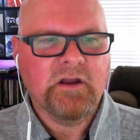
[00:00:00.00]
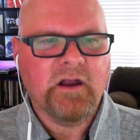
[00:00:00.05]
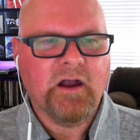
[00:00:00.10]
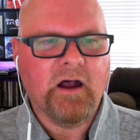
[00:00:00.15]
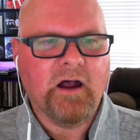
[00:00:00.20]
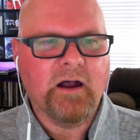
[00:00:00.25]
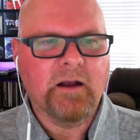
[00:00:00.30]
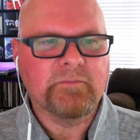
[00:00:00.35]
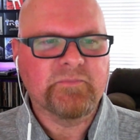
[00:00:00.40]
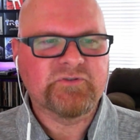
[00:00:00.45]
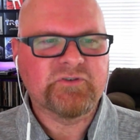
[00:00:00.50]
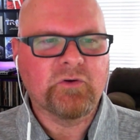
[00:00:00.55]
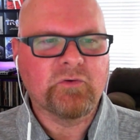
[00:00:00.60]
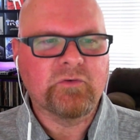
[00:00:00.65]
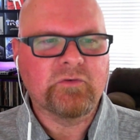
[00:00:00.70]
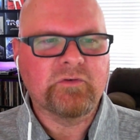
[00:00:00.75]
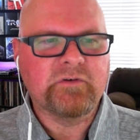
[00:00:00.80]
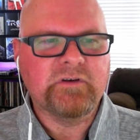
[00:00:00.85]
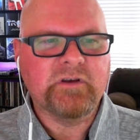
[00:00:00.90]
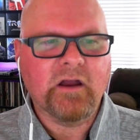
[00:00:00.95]

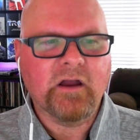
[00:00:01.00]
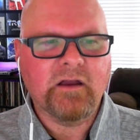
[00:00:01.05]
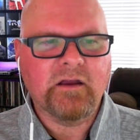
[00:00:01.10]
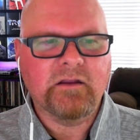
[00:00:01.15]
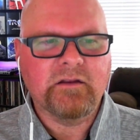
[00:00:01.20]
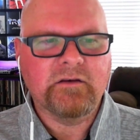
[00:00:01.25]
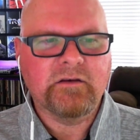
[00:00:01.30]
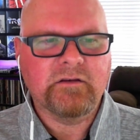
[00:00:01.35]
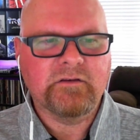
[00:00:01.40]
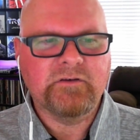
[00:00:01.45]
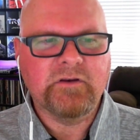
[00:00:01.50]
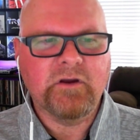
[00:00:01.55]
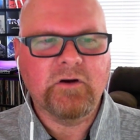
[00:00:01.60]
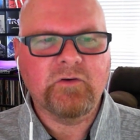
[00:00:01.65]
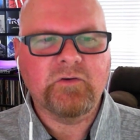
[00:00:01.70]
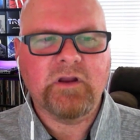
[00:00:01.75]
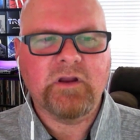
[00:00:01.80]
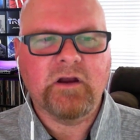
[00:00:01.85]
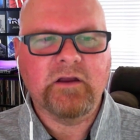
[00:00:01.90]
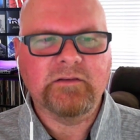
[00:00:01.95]

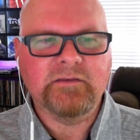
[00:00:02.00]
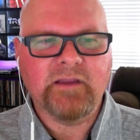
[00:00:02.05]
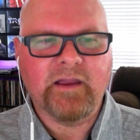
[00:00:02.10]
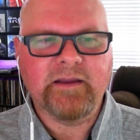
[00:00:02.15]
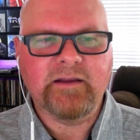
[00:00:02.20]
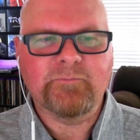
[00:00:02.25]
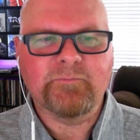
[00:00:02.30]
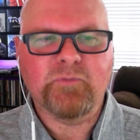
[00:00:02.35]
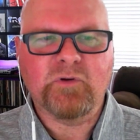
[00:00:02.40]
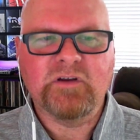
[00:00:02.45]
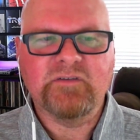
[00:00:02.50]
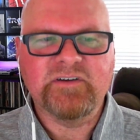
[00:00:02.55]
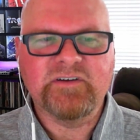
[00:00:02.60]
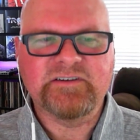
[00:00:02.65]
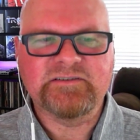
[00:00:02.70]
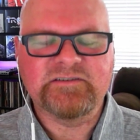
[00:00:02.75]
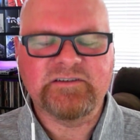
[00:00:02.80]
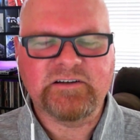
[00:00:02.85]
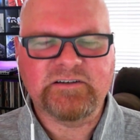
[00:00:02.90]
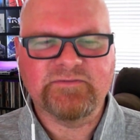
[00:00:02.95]
Note, unlike
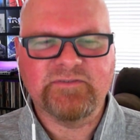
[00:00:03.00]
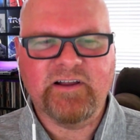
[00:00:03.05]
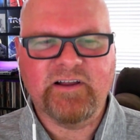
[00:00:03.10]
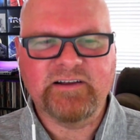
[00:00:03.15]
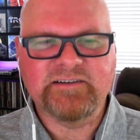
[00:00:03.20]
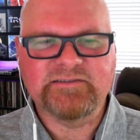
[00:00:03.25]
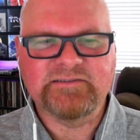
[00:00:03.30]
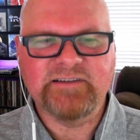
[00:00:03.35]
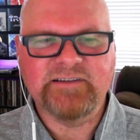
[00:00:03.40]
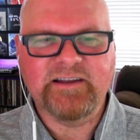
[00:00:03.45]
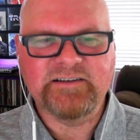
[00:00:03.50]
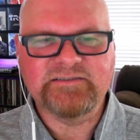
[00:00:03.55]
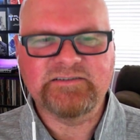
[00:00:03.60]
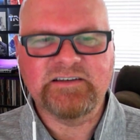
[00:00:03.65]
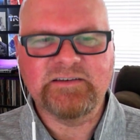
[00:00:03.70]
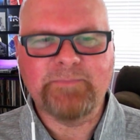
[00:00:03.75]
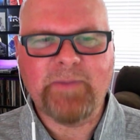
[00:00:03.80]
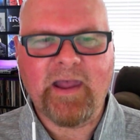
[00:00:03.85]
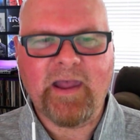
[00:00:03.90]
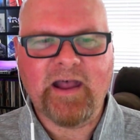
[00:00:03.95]
previous Six Flags
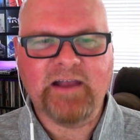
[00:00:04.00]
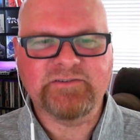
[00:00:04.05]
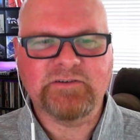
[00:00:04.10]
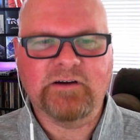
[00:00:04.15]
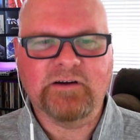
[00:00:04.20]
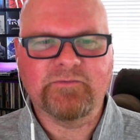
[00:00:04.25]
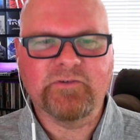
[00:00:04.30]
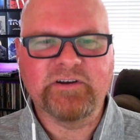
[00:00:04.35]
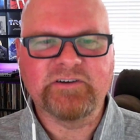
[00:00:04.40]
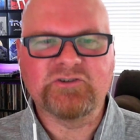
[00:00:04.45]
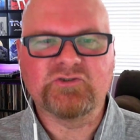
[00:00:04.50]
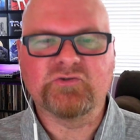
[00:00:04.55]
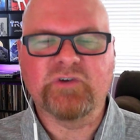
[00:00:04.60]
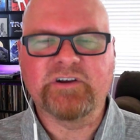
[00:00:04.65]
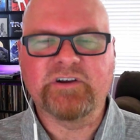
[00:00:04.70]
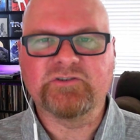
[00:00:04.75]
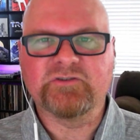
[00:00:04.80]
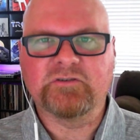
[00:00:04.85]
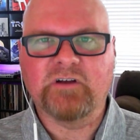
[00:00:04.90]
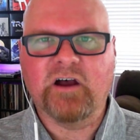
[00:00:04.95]
Legacy Pass offerings,
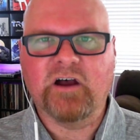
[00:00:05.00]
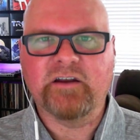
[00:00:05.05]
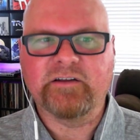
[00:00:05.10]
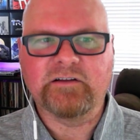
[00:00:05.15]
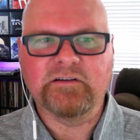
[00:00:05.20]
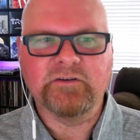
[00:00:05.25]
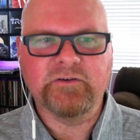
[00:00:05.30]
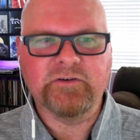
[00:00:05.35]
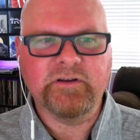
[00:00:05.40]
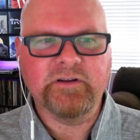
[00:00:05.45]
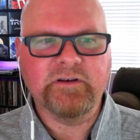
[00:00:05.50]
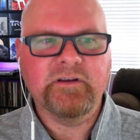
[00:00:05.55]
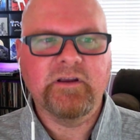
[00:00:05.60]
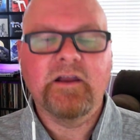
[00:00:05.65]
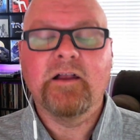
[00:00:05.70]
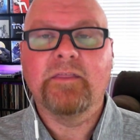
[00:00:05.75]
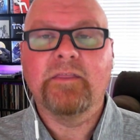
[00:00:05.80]
drinks are not included.